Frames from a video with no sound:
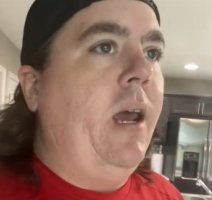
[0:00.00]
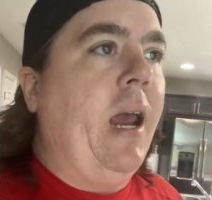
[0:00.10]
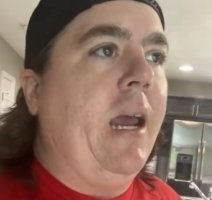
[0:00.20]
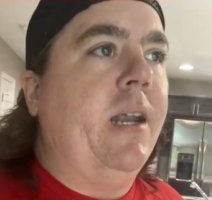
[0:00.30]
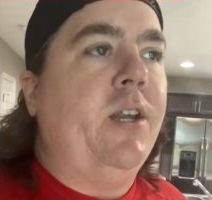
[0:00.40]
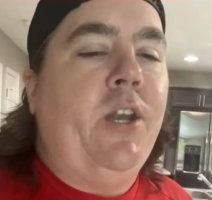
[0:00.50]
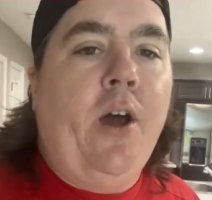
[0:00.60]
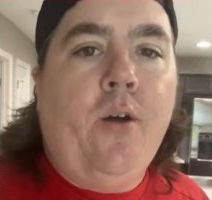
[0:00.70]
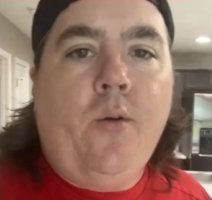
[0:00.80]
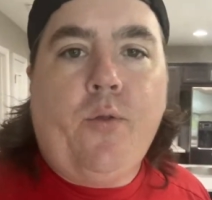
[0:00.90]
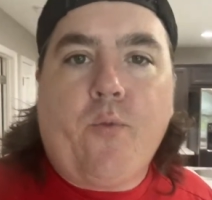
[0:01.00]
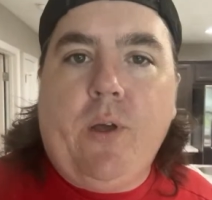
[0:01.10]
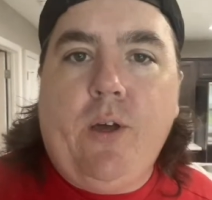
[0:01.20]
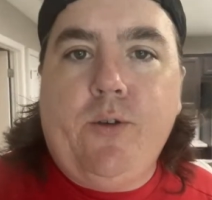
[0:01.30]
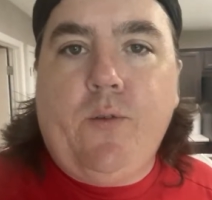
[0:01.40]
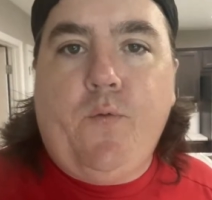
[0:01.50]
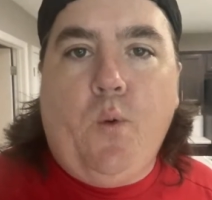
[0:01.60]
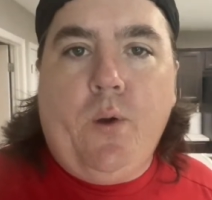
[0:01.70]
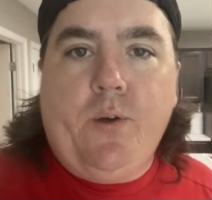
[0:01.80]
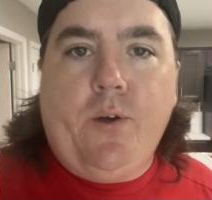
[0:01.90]
And no $300,
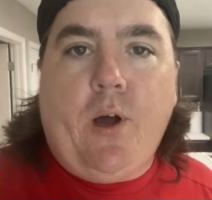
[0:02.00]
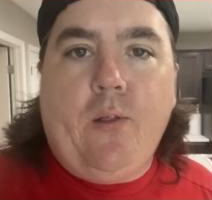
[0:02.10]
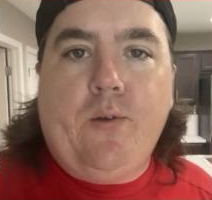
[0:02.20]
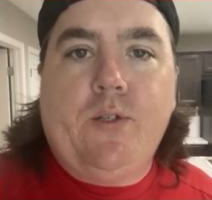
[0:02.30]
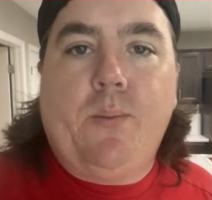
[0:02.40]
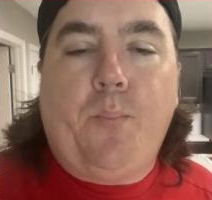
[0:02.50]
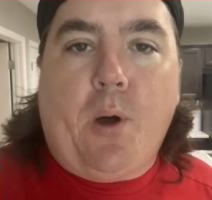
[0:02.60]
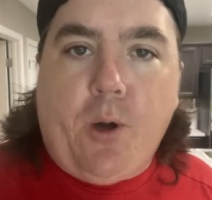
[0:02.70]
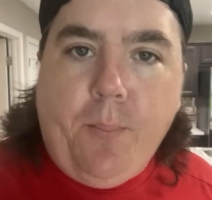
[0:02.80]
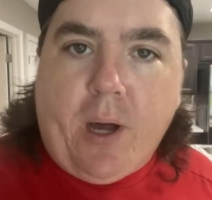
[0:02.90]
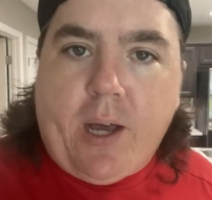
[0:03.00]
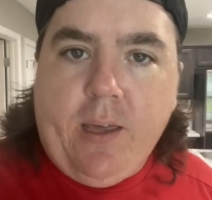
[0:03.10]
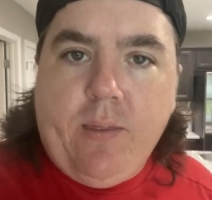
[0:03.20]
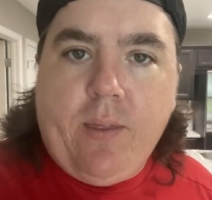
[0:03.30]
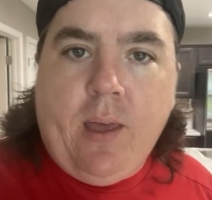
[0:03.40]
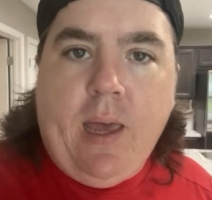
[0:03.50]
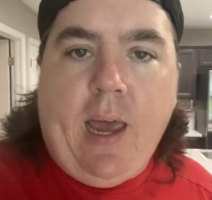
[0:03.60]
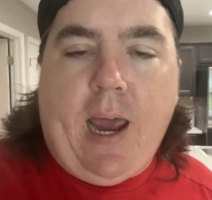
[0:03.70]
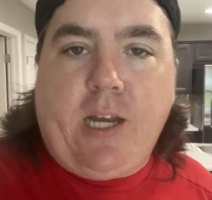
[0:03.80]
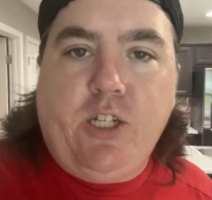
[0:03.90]
$400 per month
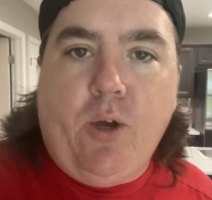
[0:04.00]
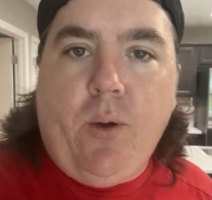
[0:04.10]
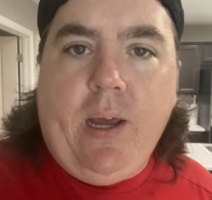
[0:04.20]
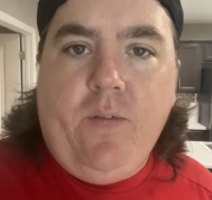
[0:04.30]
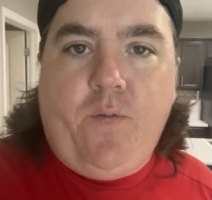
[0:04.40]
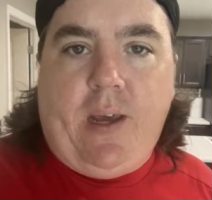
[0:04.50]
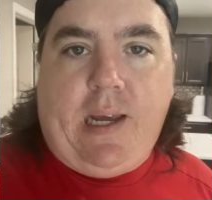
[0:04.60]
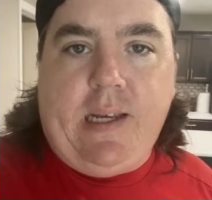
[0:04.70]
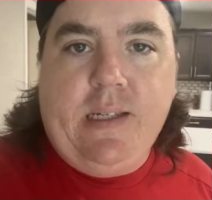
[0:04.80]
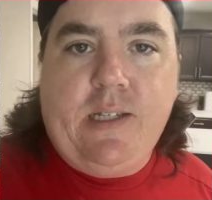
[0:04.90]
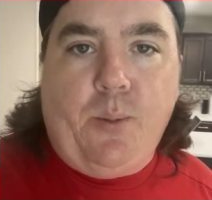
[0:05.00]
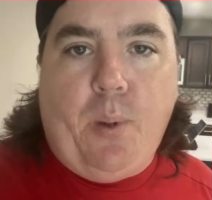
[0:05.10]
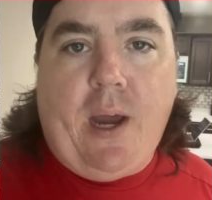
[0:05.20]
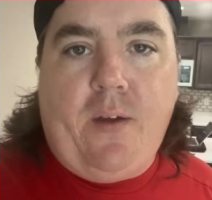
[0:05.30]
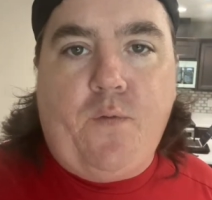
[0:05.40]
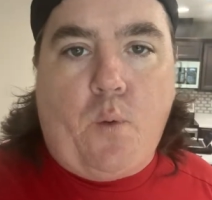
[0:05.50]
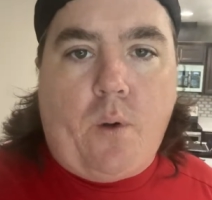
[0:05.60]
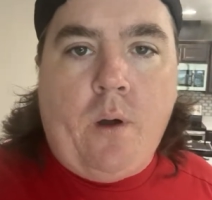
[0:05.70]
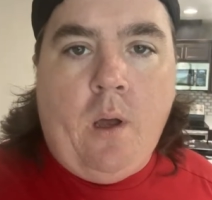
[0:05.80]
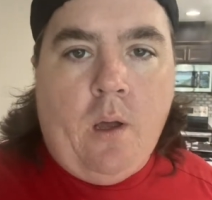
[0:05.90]
HOA fees to pay
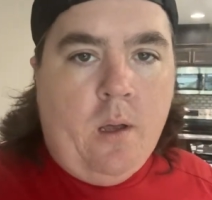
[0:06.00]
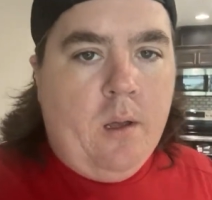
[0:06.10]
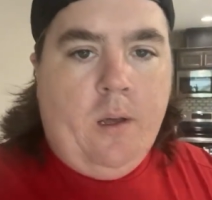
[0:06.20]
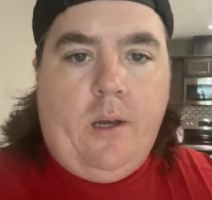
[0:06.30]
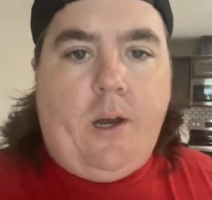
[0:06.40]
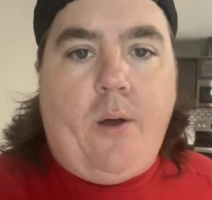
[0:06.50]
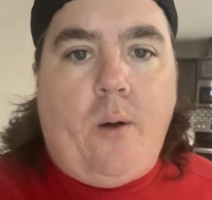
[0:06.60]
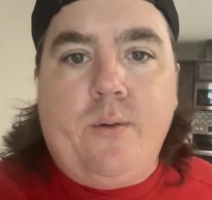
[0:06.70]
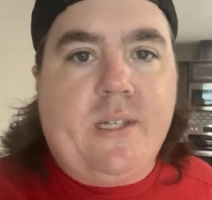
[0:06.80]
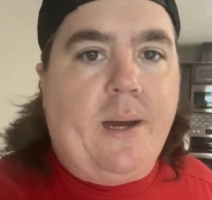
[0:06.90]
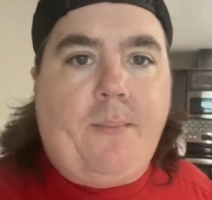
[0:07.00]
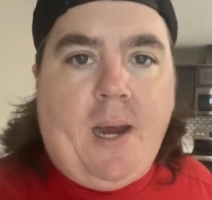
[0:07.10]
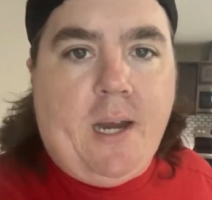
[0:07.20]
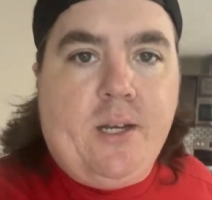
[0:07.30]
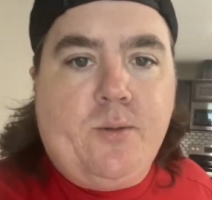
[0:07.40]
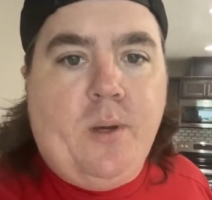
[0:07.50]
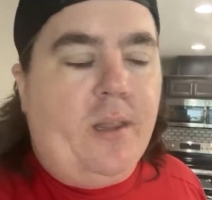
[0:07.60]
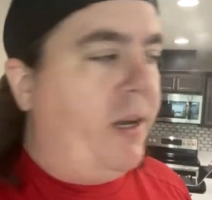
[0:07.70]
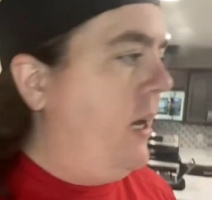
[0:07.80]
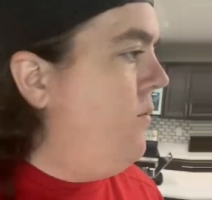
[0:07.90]
for, you know, on-site
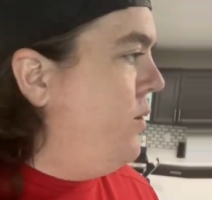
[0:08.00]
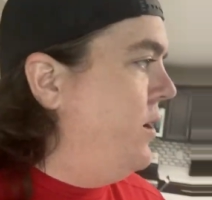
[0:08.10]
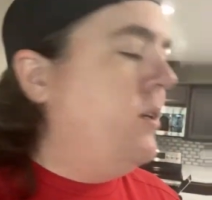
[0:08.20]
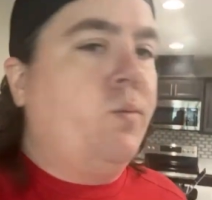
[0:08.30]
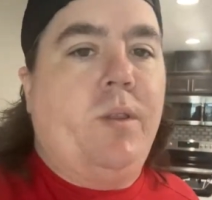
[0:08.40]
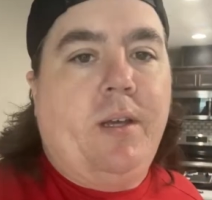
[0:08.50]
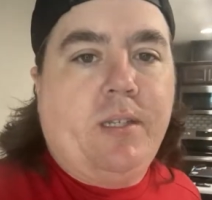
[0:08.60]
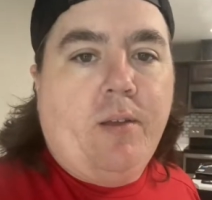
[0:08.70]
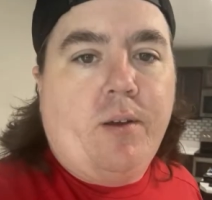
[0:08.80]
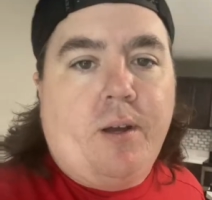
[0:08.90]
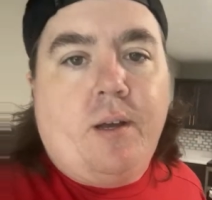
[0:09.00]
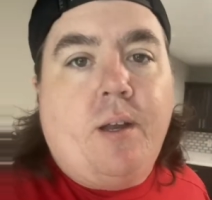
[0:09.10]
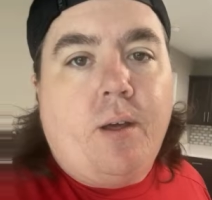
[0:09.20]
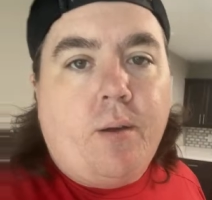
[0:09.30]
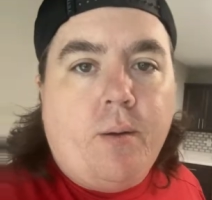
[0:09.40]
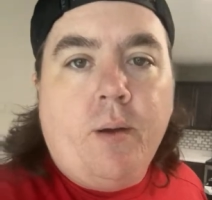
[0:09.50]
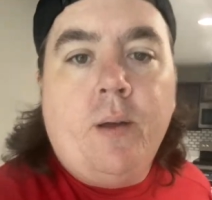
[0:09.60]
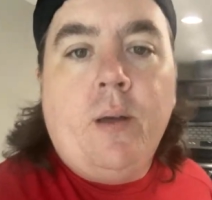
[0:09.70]
management that never does what they say they're gonna do.